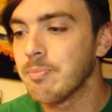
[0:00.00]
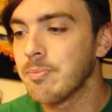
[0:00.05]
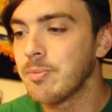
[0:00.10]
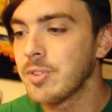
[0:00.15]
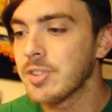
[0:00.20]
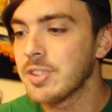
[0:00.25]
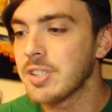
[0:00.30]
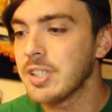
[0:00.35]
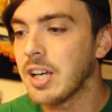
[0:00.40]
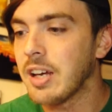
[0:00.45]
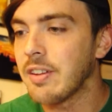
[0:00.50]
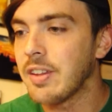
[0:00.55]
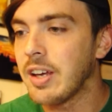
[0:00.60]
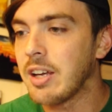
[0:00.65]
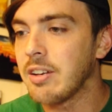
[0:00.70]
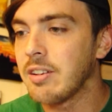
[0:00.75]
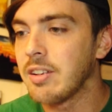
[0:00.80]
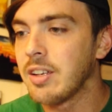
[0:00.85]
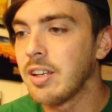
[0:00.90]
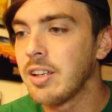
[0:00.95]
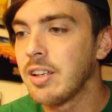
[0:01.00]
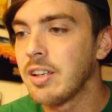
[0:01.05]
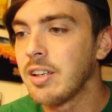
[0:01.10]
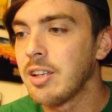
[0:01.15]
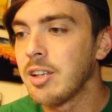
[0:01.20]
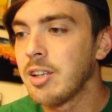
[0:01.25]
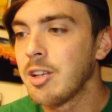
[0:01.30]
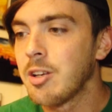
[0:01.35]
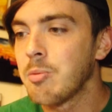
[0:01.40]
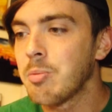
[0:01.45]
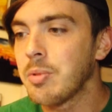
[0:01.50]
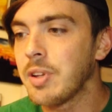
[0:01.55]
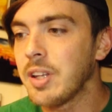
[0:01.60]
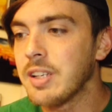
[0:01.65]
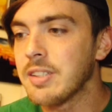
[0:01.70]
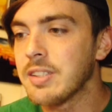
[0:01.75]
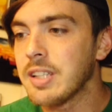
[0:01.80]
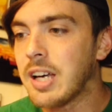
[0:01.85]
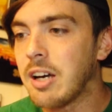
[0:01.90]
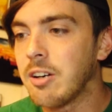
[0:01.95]
We'll see how that plays out.
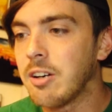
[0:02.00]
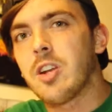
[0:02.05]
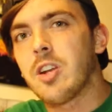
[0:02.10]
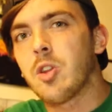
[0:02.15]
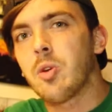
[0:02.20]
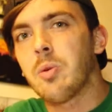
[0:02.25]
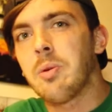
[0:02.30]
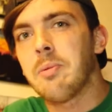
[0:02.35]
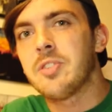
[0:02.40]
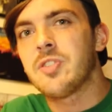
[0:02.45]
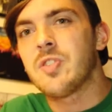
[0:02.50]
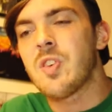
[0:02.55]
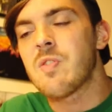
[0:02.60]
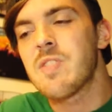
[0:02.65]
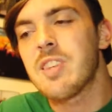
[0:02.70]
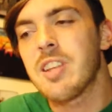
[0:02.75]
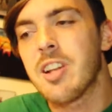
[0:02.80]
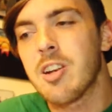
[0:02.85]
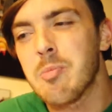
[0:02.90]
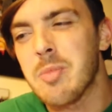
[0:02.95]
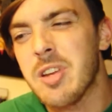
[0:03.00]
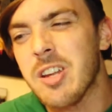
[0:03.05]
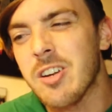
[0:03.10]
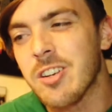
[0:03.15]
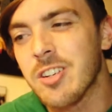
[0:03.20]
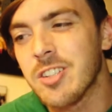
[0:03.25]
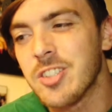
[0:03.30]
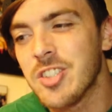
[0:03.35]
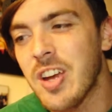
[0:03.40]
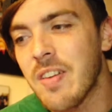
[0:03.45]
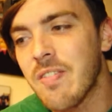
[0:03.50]
So then on to the women's 1,500 meters.